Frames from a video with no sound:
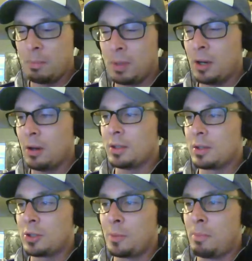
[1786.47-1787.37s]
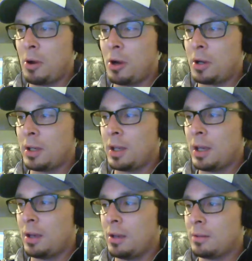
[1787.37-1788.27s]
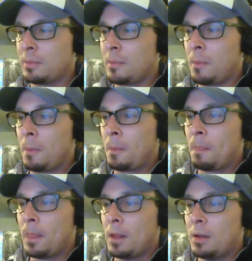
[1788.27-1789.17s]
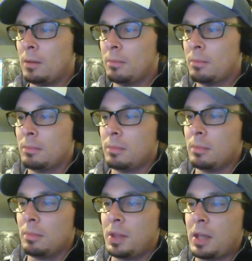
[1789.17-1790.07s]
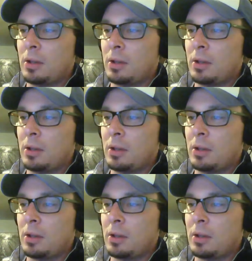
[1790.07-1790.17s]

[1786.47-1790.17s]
beer and super partying down. But they